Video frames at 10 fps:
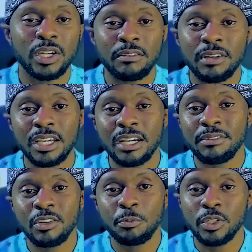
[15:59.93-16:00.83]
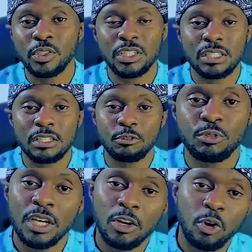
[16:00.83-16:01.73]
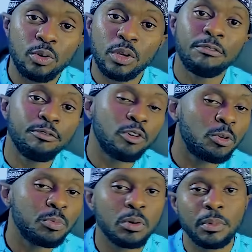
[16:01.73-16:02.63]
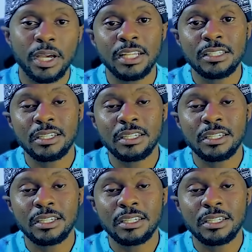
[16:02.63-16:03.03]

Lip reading: wherever I have the opportunity to. Or you can follow me on my